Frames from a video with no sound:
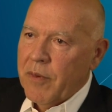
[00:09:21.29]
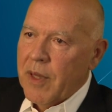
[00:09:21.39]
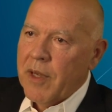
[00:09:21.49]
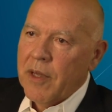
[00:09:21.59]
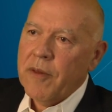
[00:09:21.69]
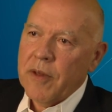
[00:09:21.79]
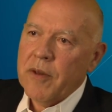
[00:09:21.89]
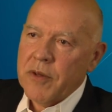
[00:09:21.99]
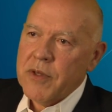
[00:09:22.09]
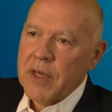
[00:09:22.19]
with a healthy
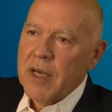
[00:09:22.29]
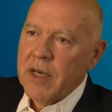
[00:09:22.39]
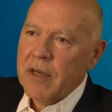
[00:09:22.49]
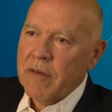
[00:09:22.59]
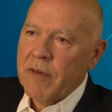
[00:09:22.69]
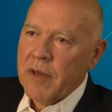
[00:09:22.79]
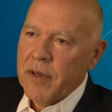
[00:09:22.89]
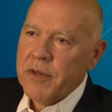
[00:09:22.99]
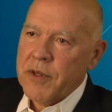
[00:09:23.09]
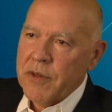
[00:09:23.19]
understanding of the
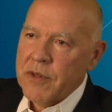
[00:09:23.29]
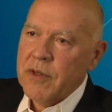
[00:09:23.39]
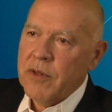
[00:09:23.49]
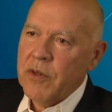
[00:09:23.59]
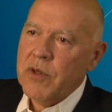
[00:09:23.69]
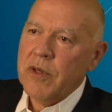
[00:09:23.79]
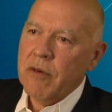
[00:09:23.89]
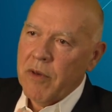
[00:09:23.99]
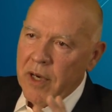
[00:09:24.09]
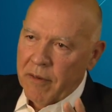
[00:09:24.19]
culture, the institution,
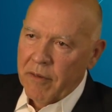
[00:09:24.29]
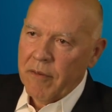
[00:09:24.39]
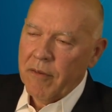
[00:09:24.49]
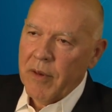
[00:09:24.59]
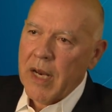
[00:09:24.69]
and what, what